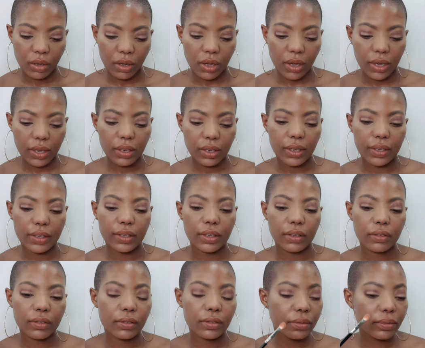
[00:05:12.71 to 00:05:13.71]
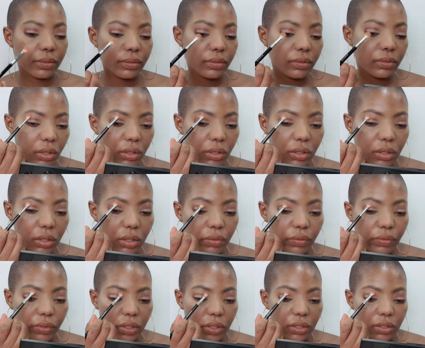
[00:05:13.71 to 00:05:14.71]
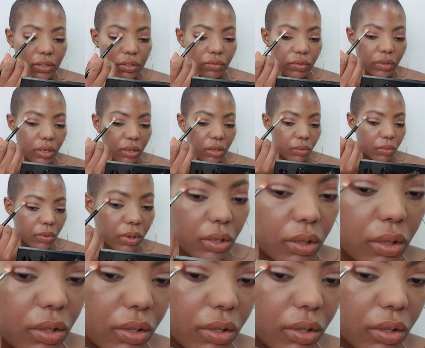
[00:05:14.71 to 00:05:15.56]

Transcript: eyeliner, and it fits really well.